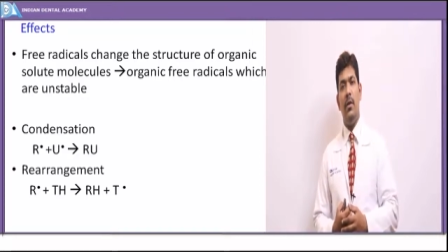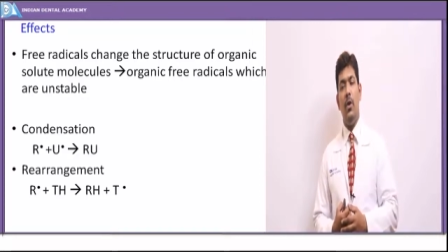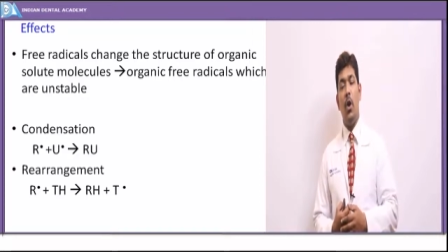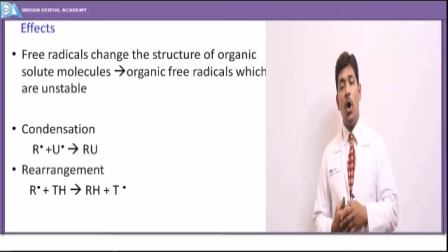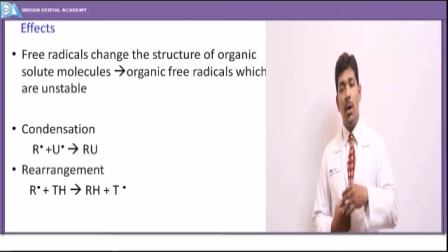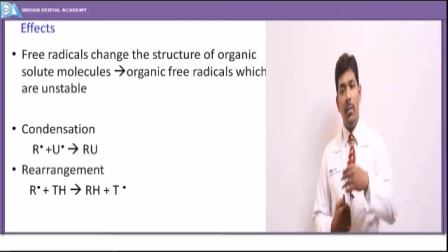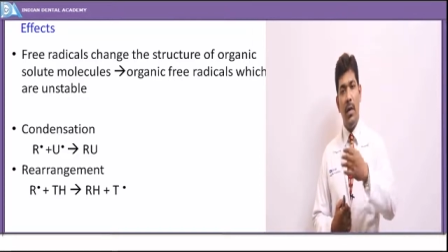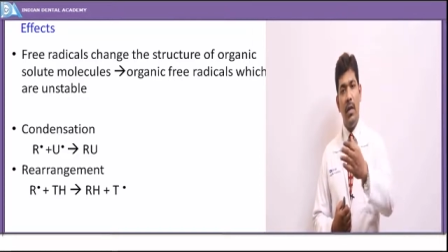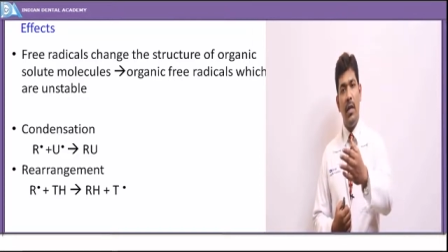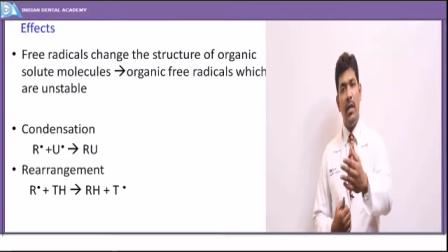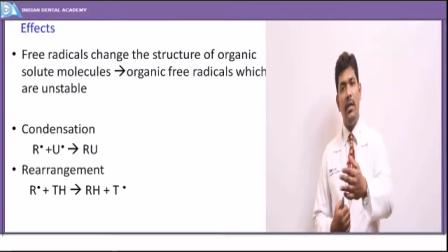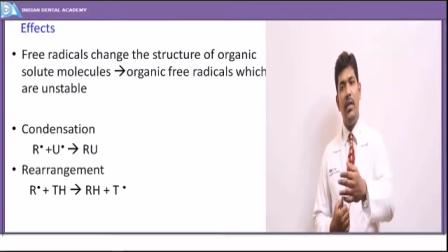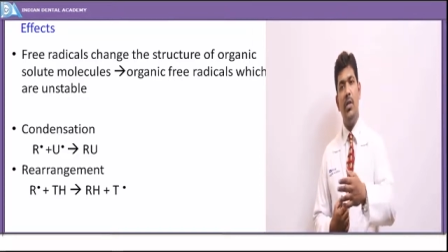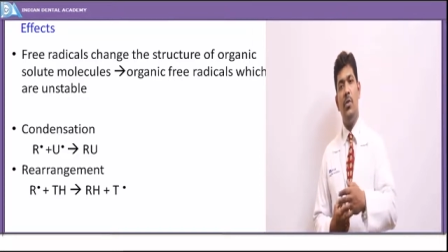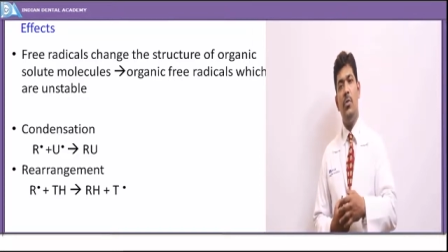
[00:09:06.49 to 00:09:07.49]
normal
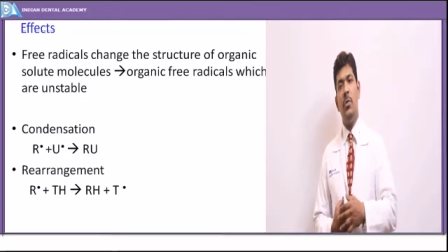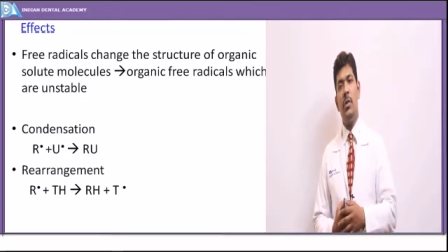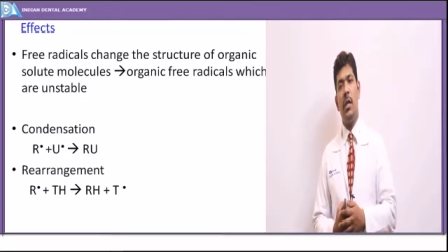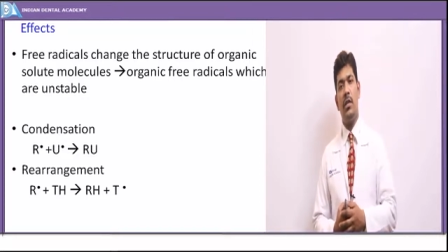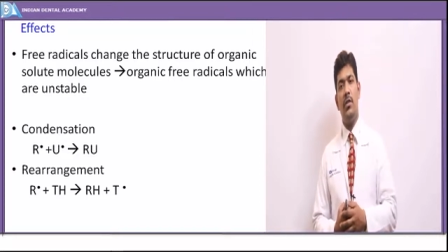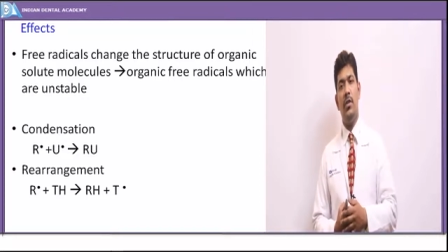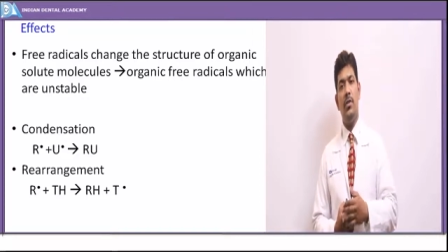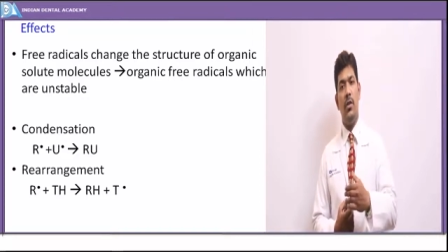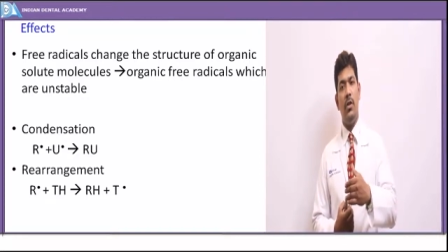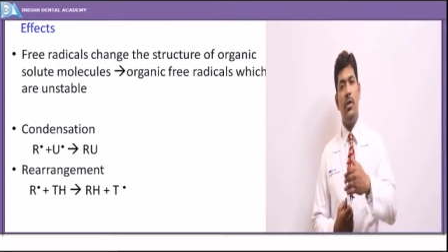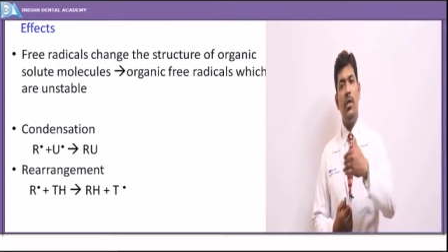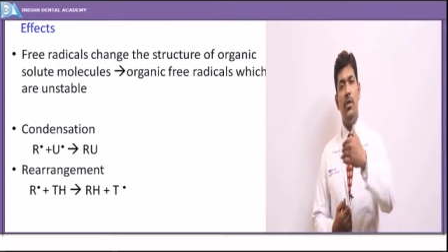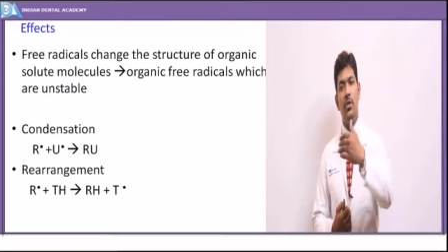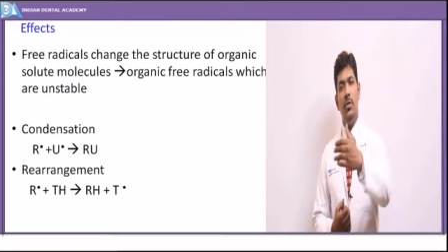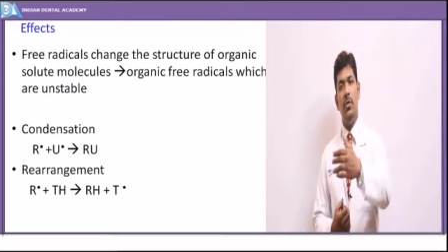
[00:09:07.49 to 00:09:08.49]
uh, tissue structures or
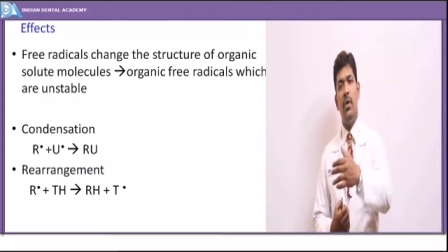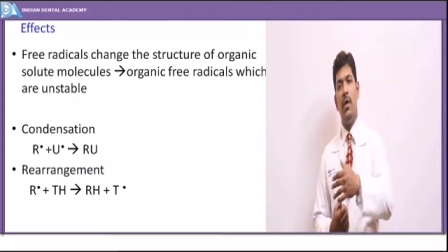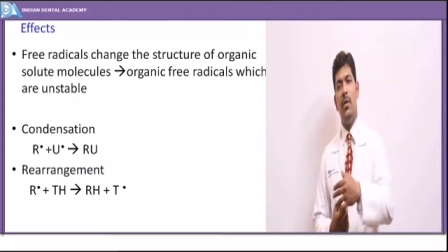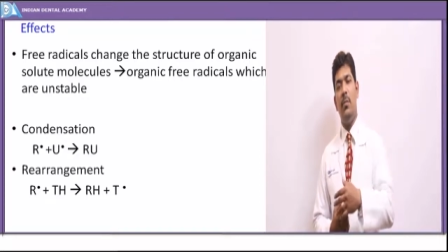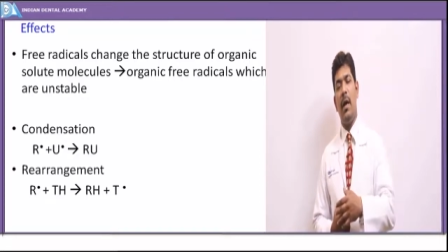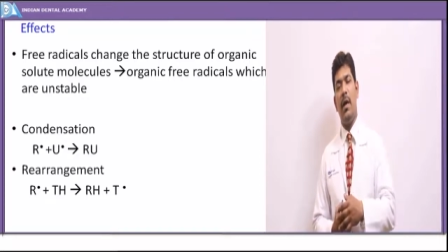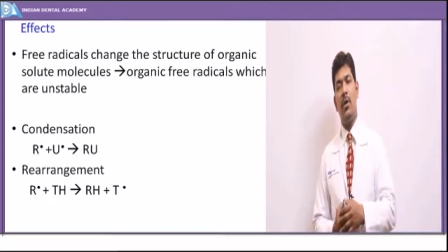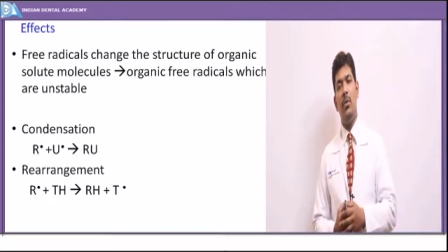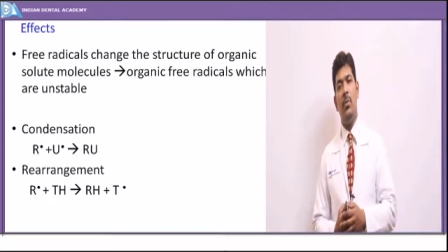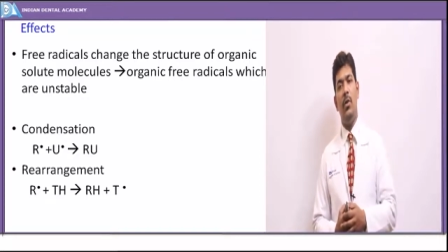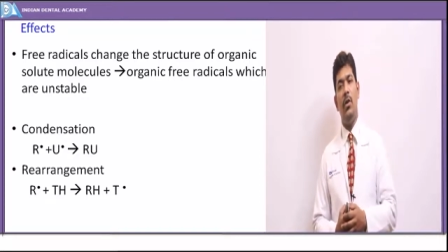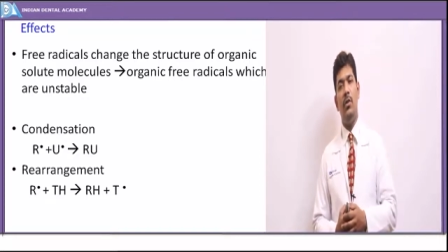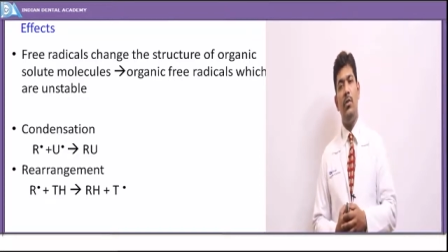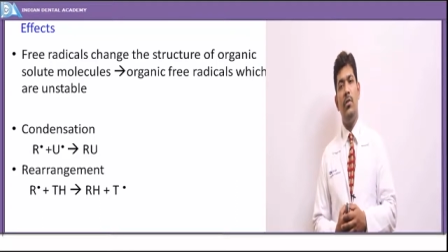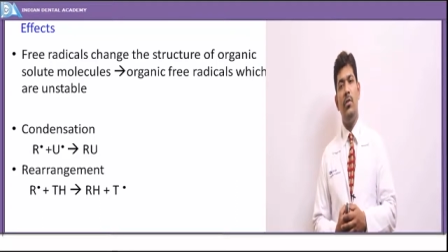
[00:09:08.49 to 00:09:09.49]
tissue uh,
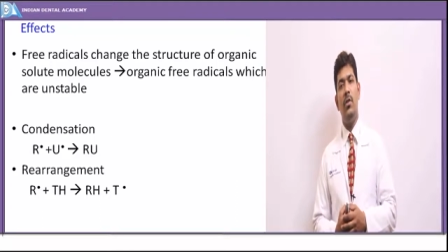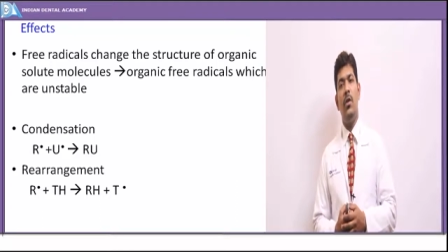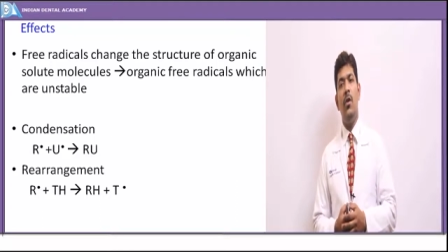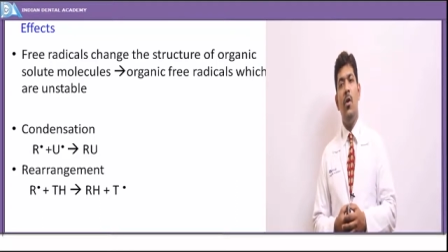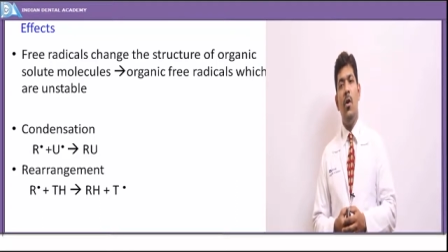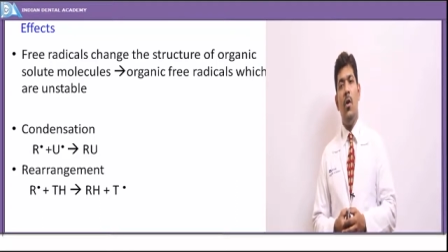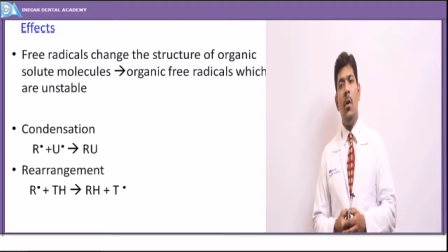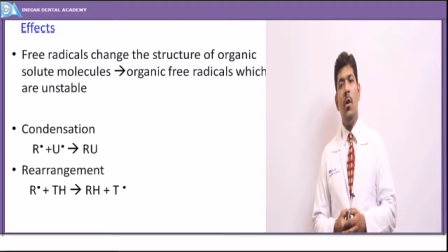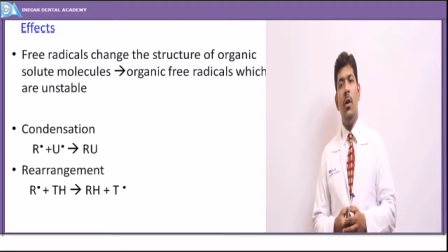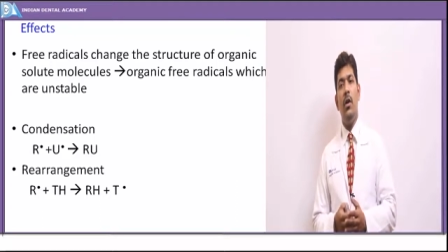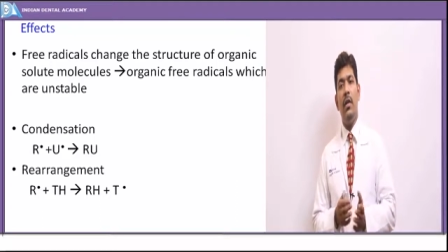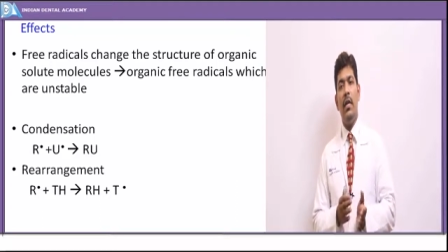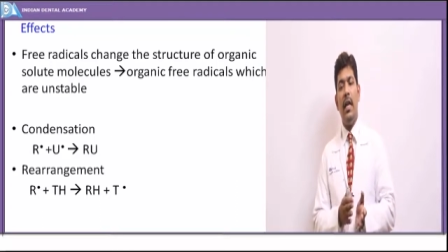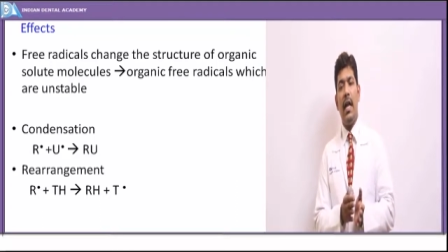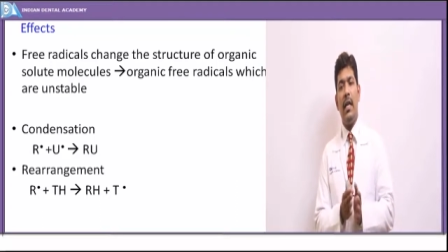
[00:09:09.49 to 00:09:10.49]
macromolecules or
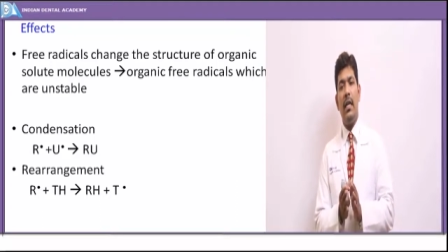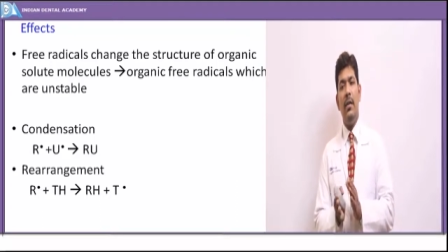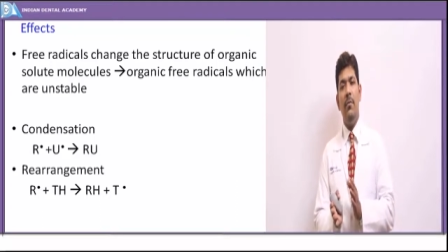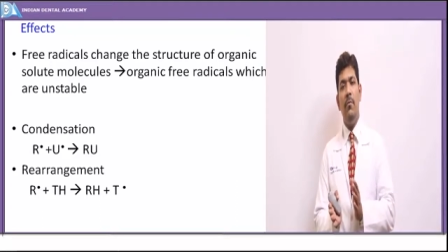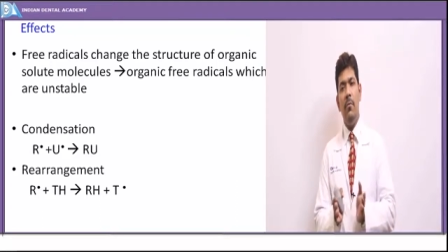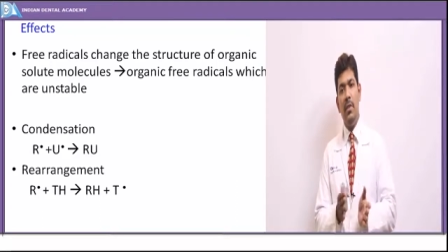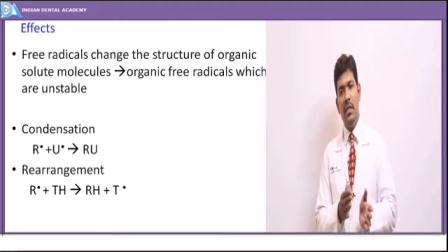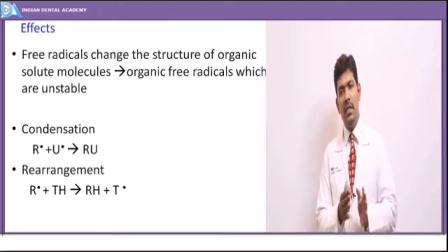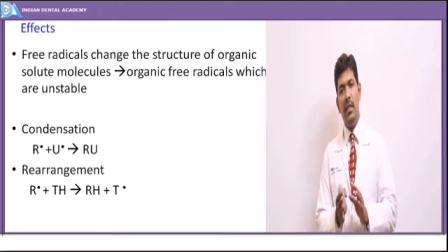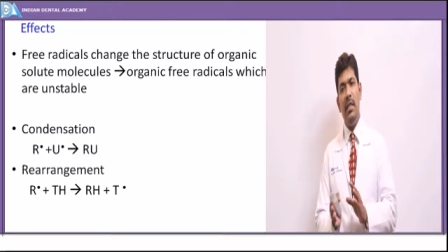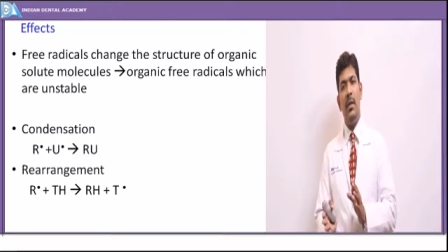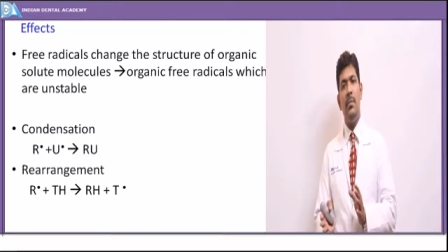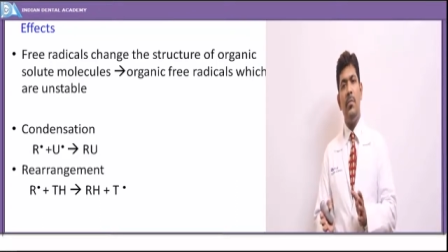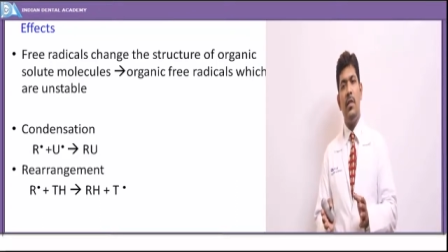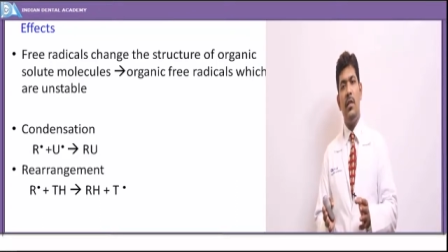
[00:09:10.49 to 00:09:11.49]
reacting within
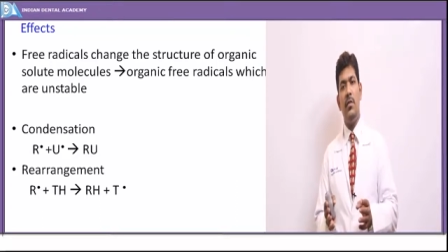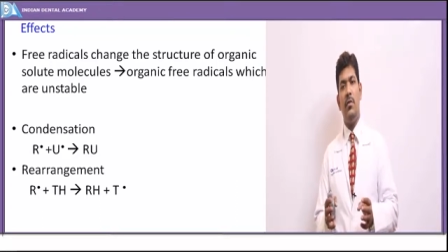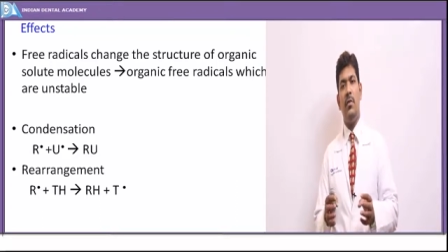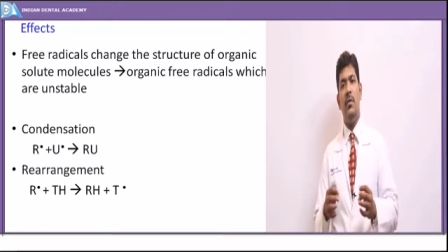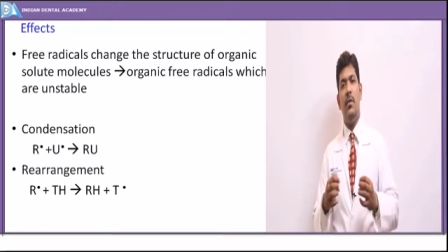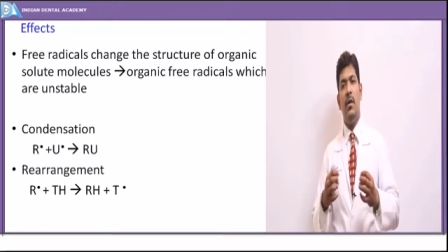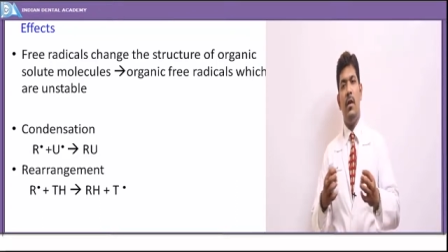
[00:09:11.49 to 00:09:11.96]
themselves